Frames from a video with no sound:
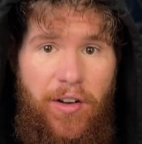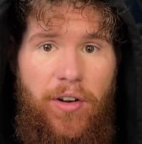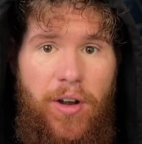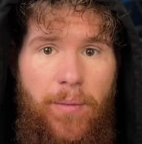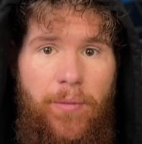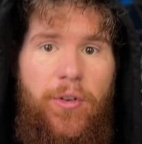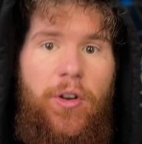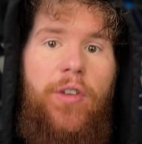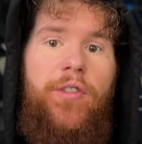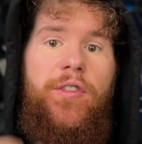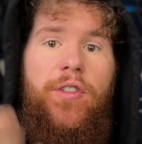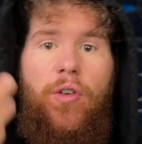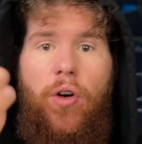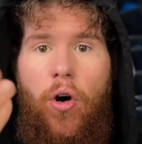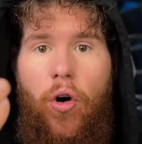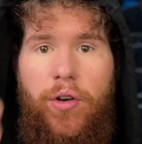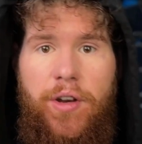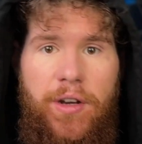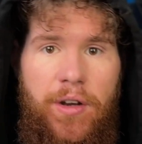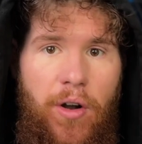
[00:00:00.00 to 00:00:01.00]
lymph nodes. You
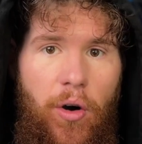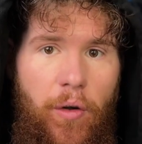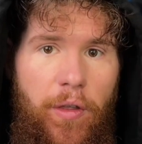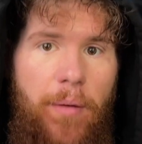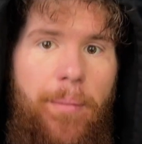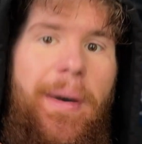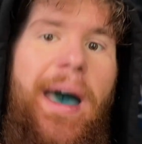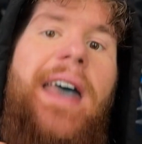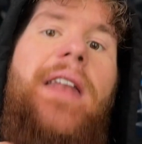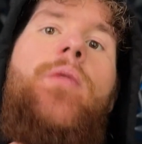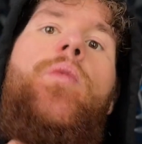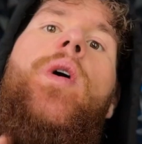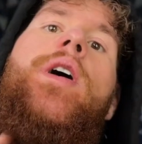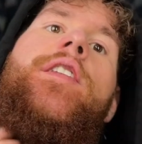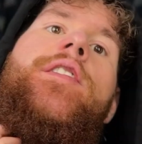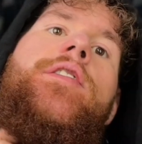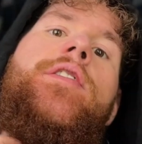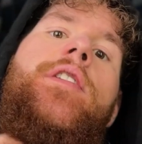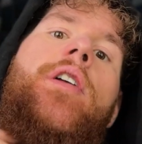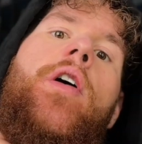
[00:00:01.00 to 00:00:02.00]
only know the main
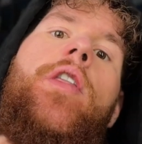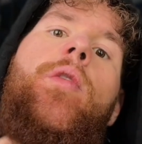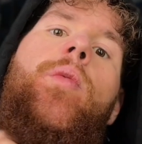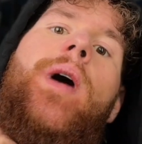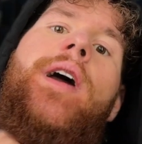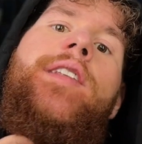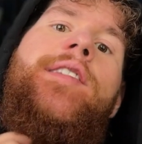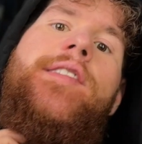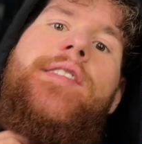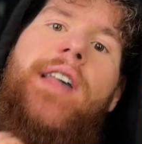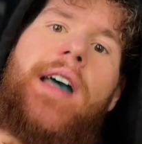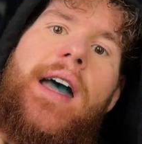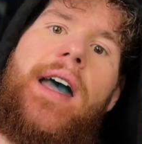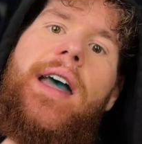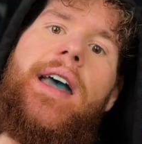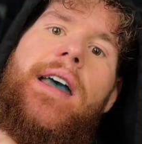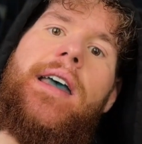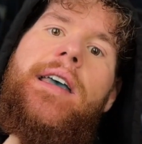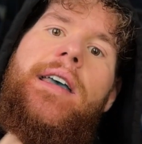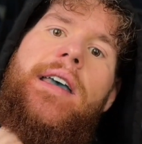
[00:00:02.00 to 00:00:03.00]
ones. You know the ones
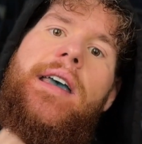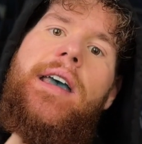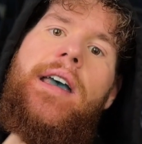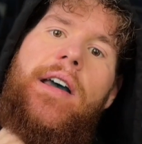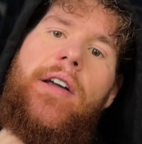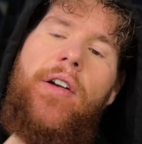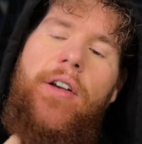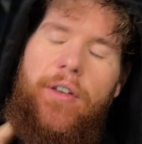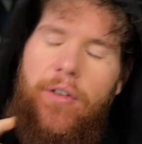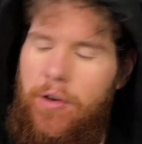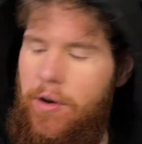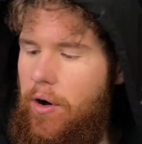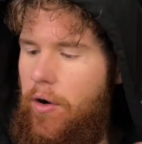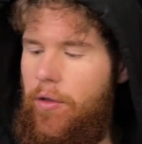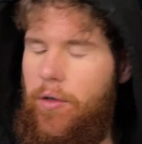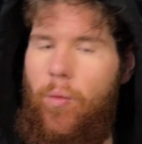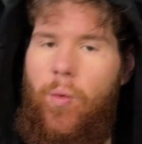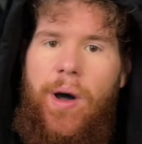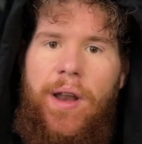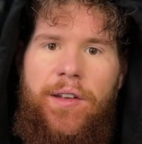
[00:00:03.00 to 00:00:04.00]
here, you
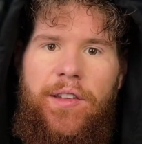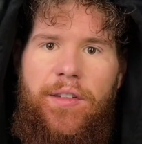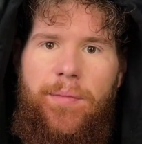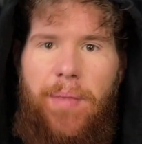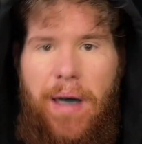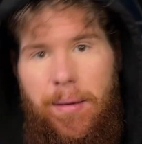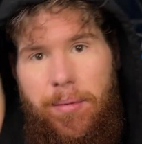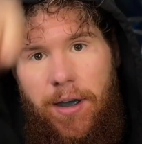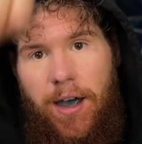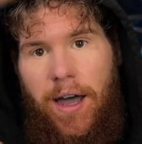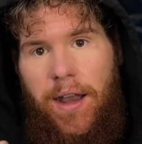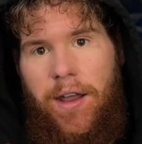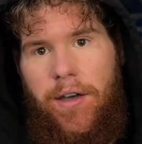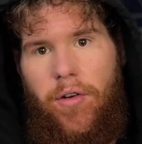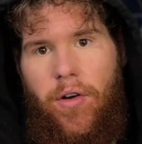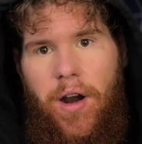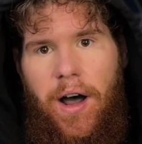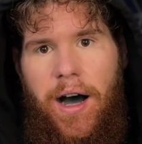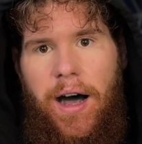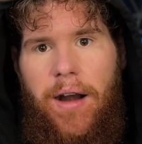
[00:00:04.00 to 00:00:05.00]
know the ones maybe under
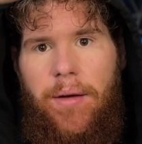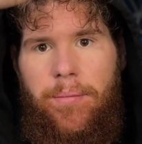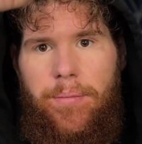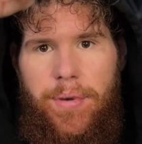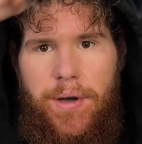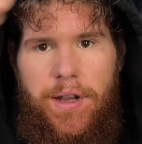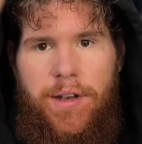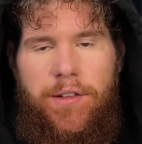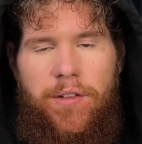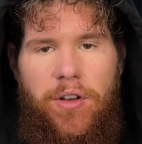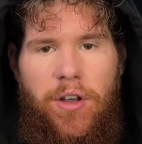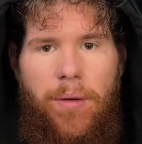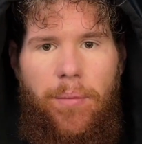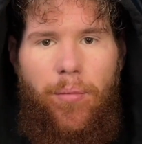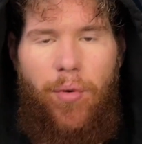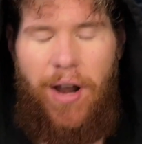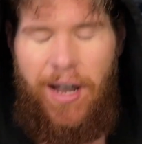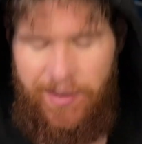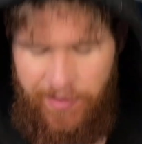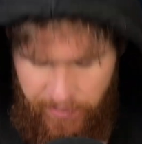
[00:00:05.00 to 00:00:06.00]
your armpits, on your
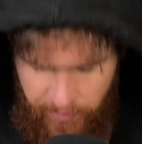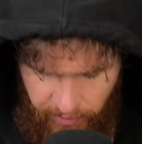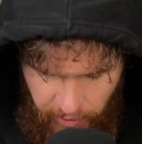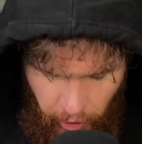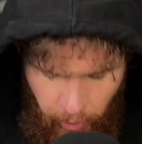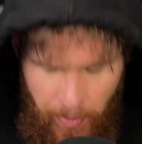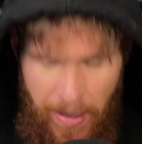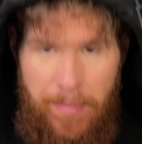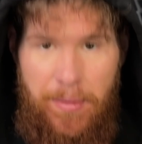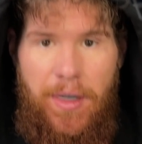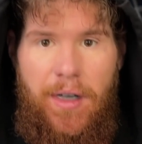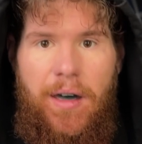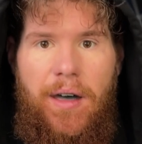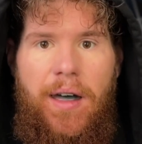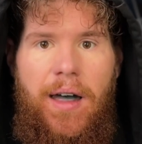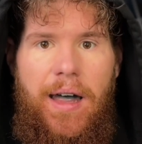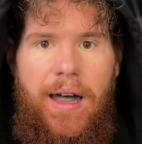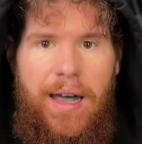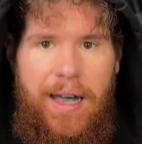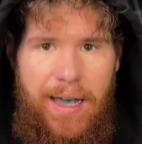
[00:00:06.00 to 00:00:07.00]
breast, you know maybe
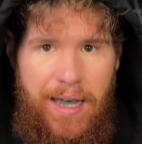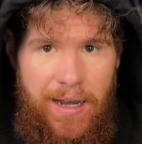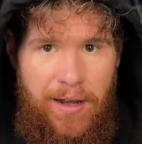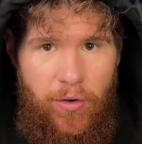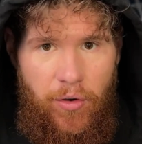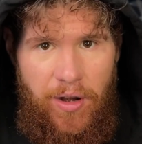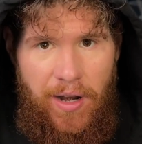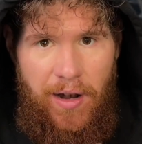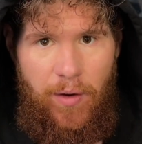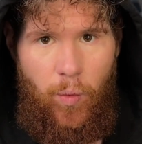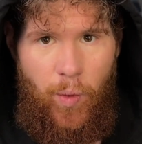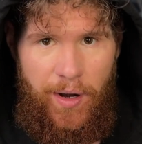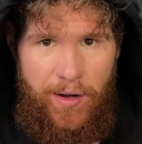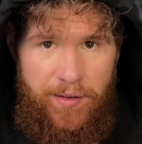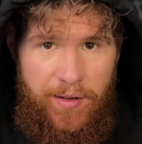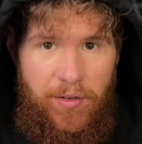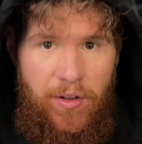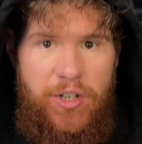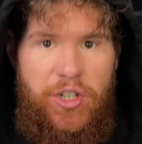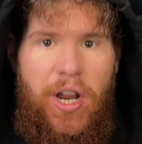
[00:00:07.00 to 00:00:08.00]
the inguinal
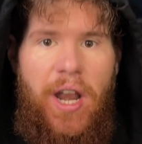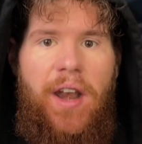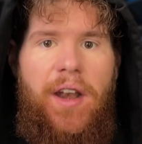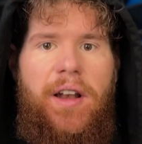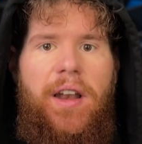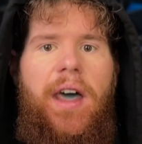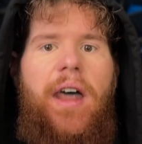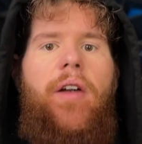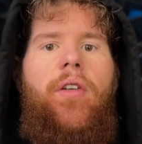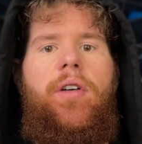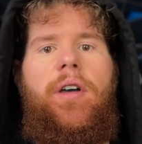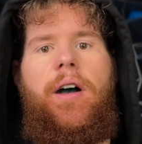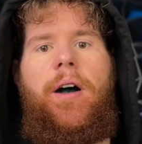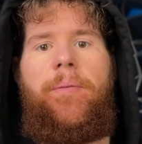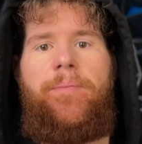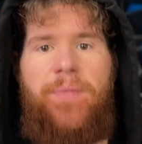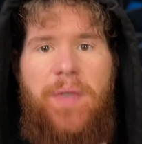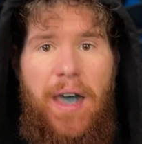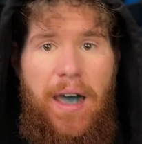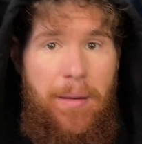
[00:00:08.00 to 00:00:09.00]
ones in your genital
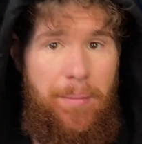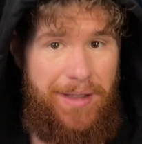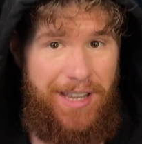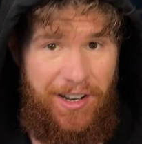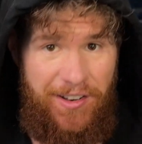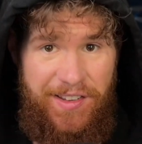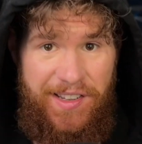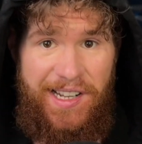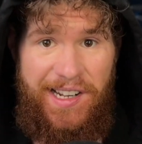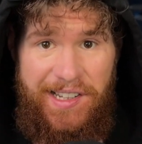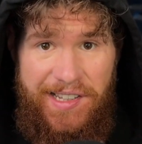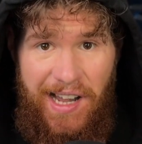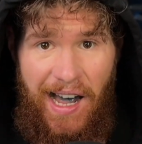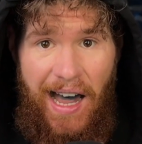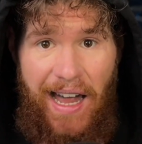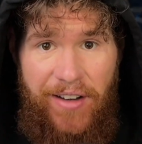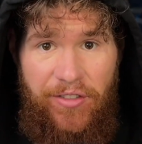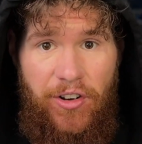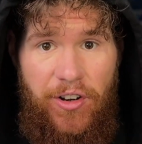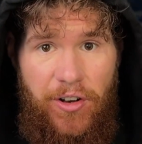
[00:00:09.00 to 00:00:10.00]
area, but there's
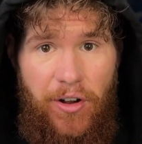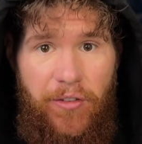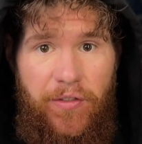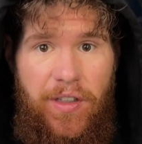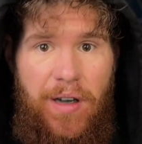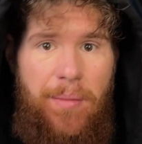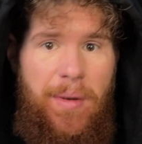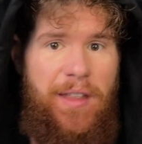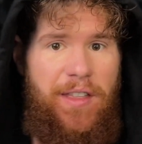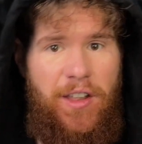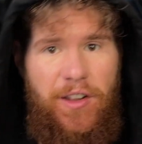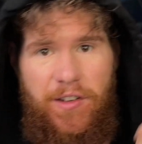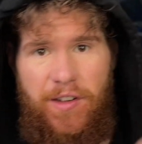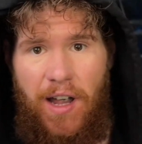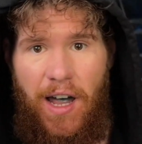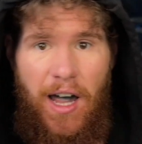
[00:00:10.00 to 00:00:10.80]
600 of them. And this